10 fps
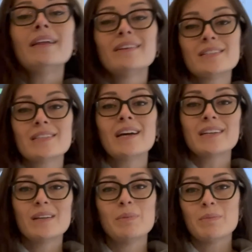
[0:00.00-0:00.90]
there's not
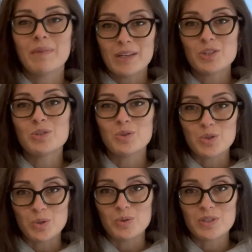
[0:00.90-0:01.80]
going to be much to
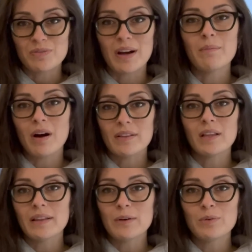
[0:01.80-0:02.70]
choose from on the
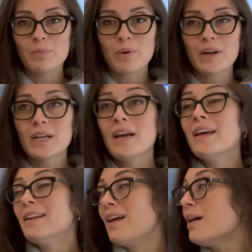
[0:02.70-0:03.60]
load board,
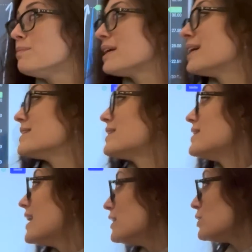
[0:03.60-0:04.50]
not because the
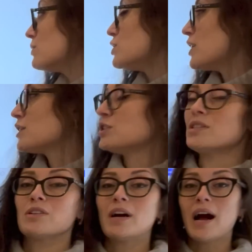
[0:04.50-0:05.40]
tender
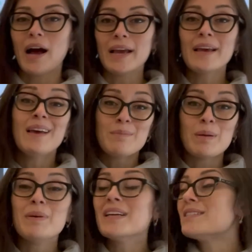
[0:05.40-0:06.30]
rejections are high,
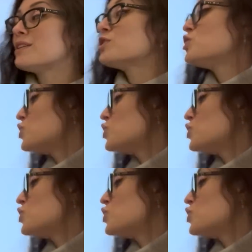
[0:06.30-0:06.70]
but because there's